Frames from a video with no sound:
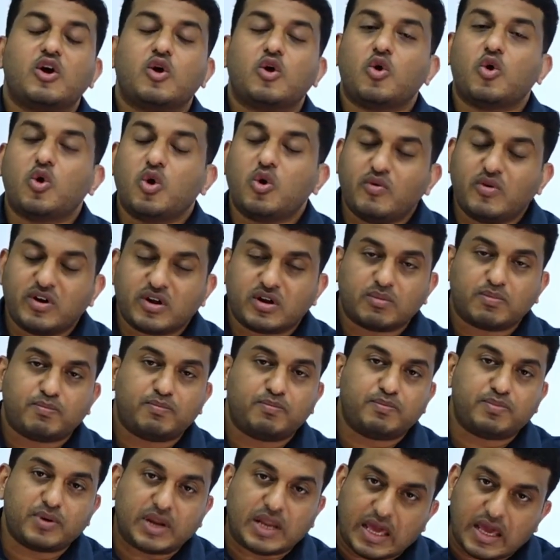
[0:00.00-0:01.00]
over
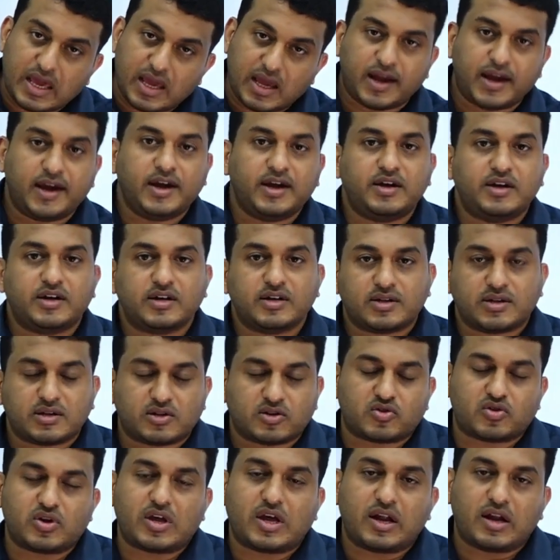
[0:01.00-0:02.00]

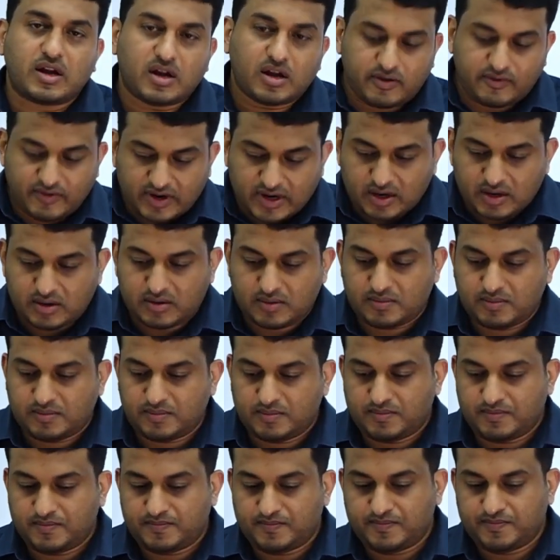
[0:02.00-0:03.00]
pre-industrial level
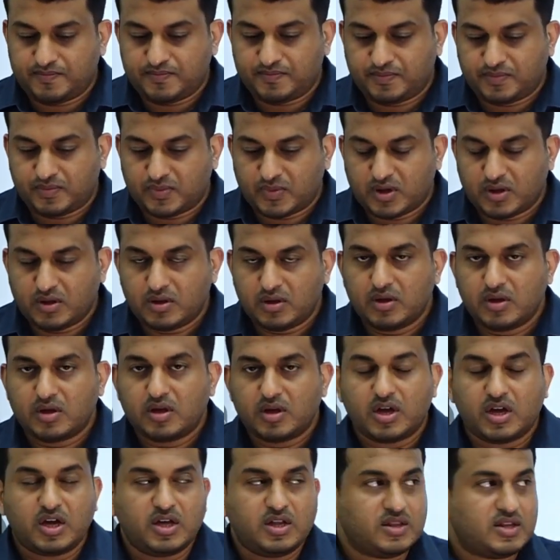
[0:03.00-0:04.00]

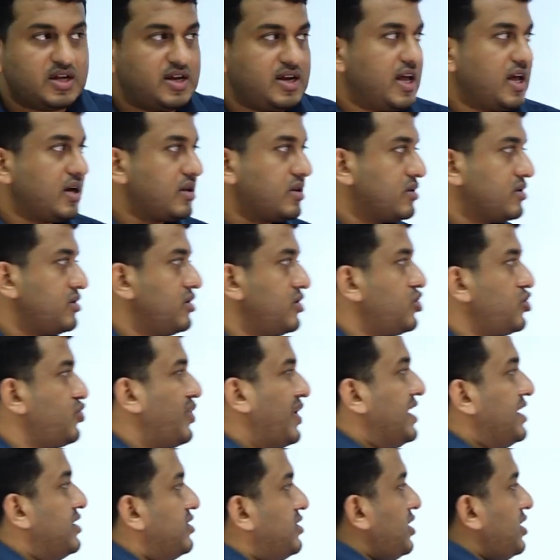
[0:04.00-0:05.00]
in the next 20